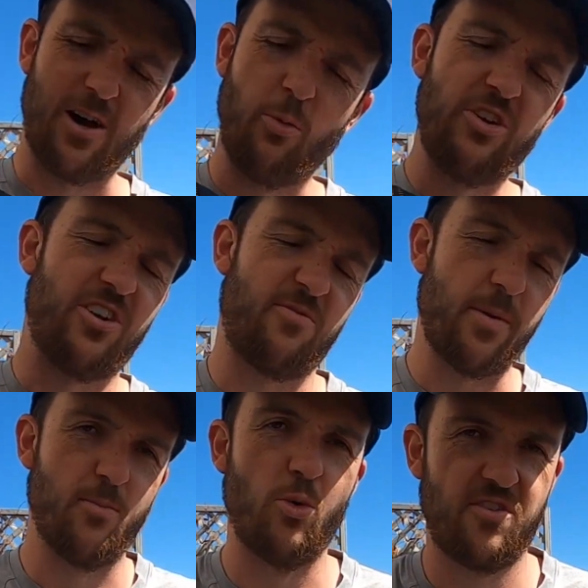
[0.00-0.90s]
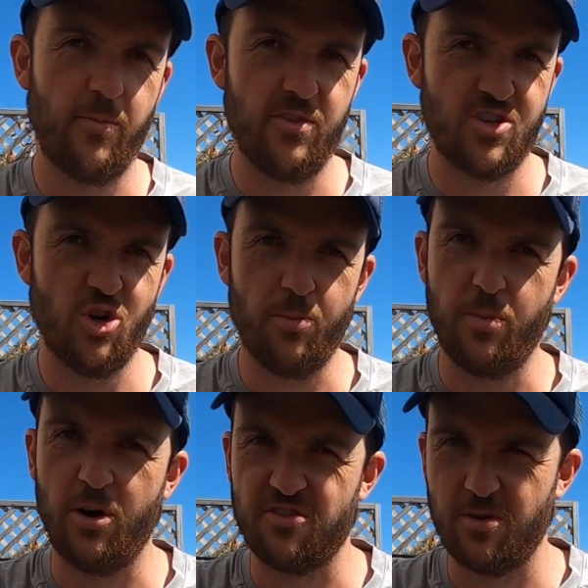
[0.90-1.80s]
I wish I spent more time in the shop,
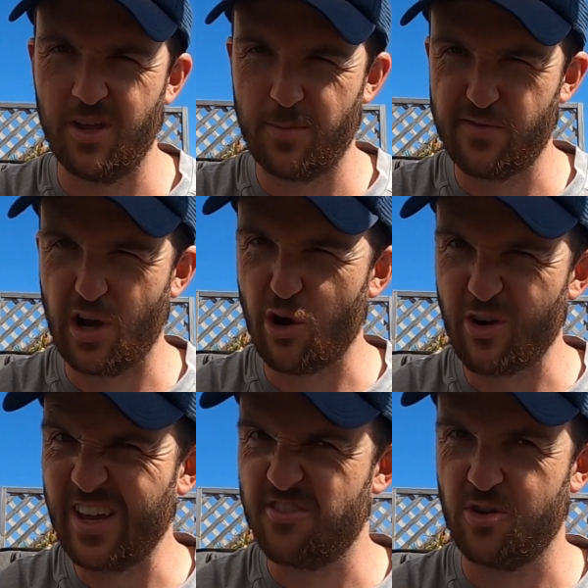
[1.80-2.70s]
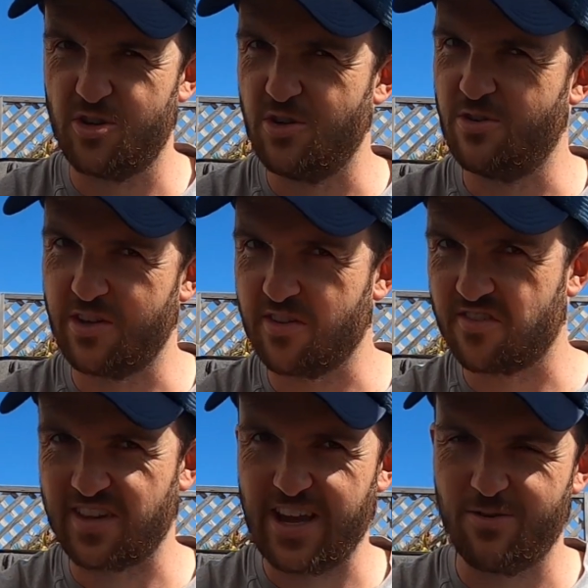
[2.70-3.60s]
but I was in a bit of a hurry, so I couldn't like,
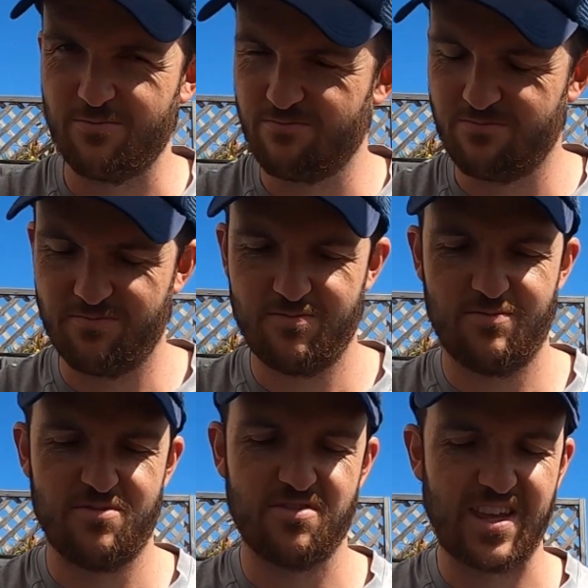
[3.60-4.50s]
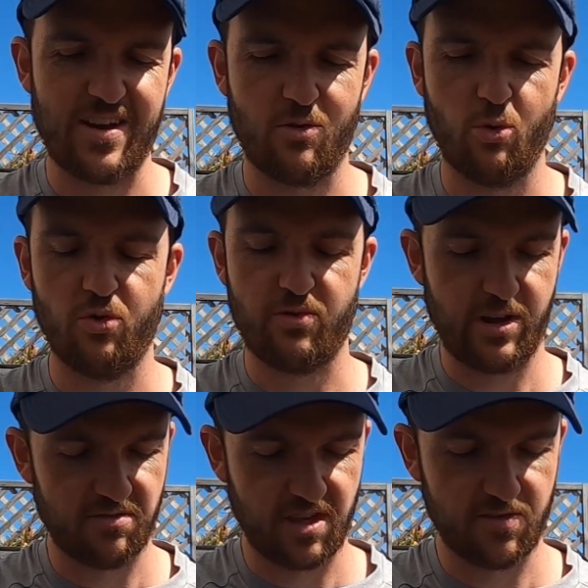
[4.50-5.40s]
scour all the
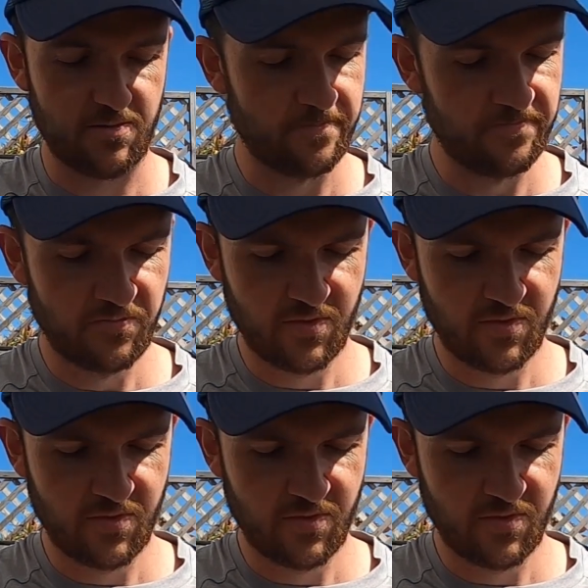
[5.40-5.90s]
rails even.